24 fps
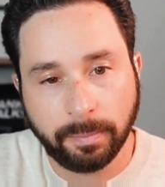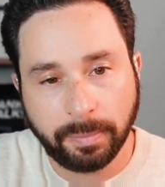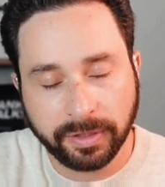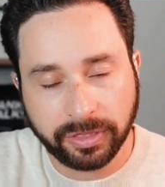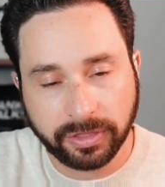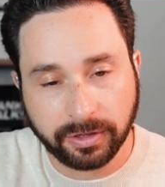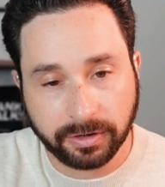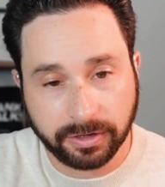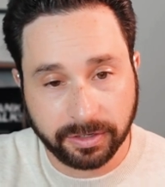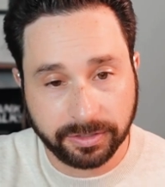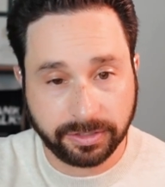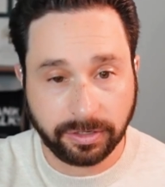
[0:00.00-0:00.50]
But
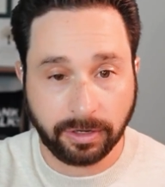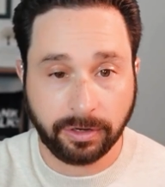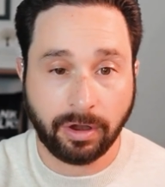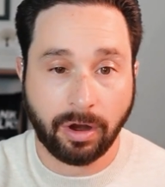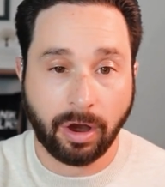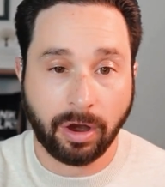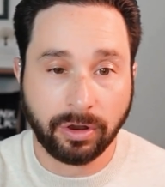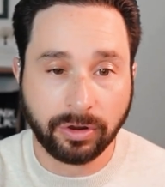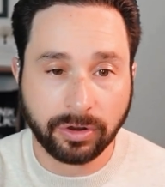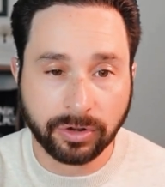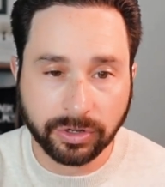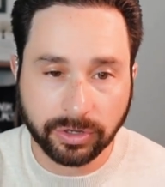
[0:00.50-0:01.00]
there is an
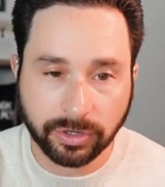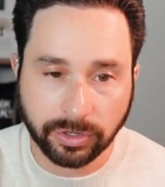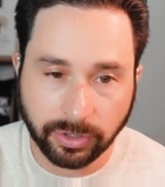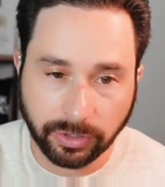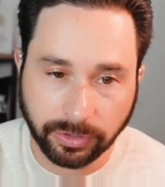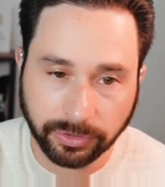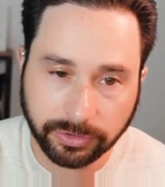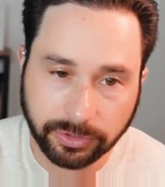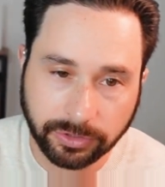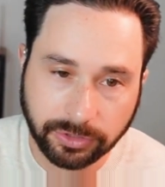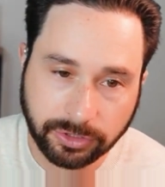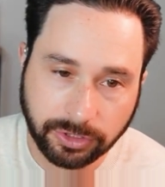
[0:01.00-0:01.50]

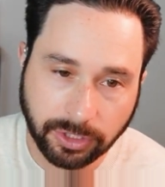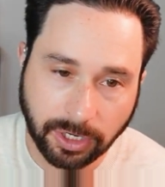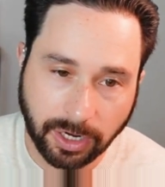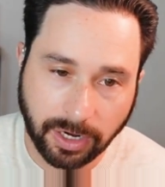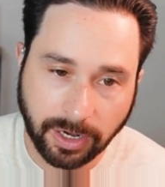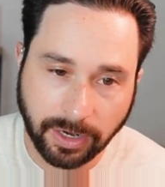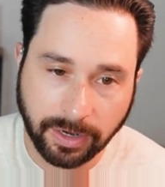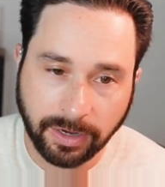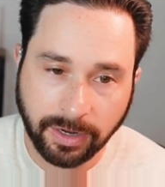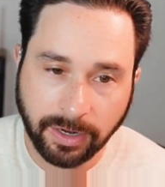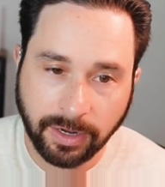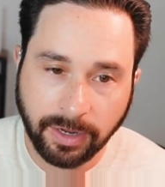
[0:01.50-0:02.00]
article,
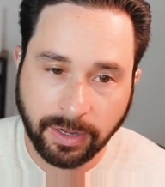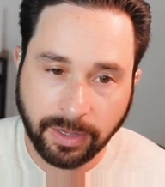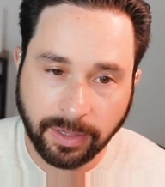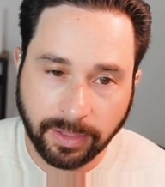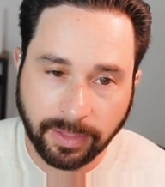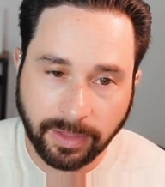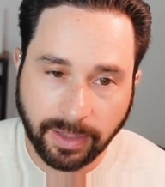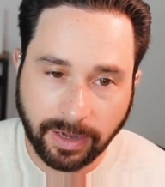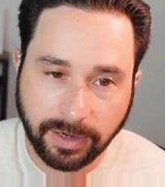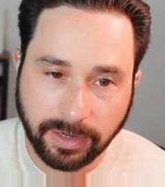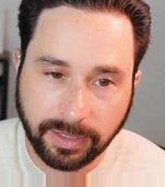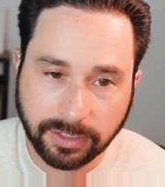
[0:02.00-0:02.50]
John,
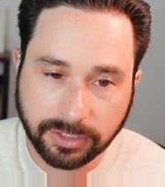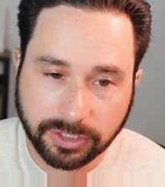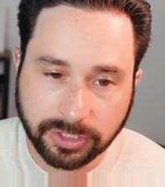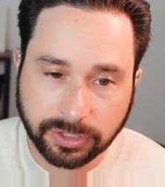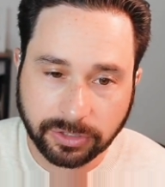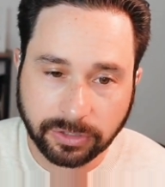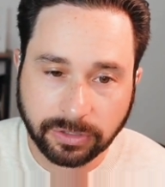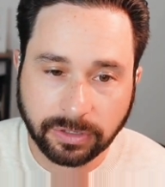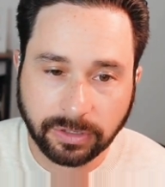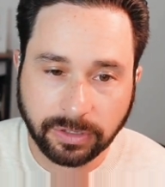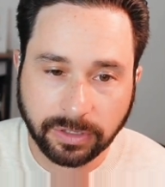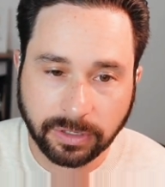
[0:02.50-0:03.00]
that is
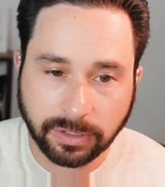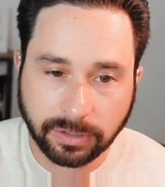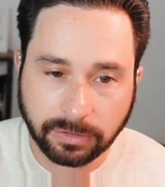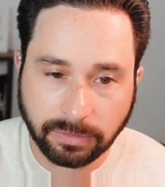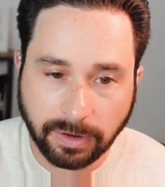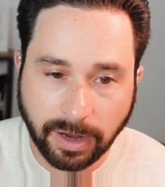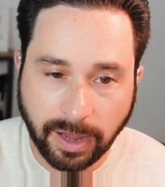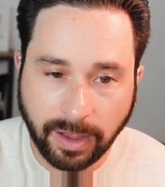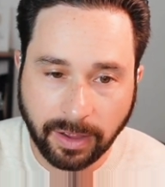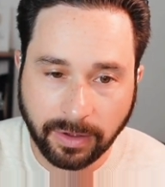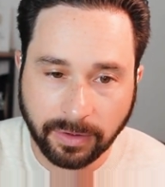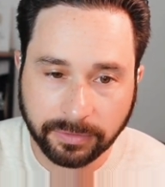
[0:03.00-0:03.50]
circling
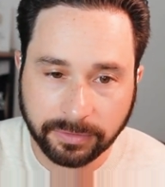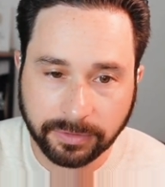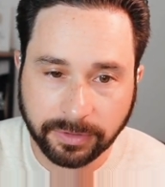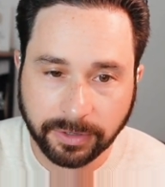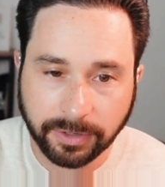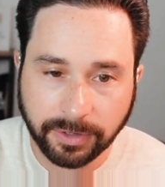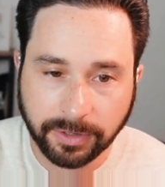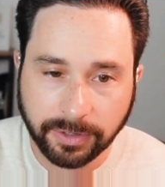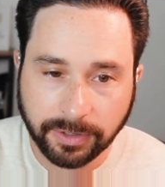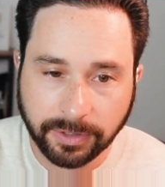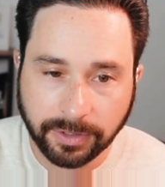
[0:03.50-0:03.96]
around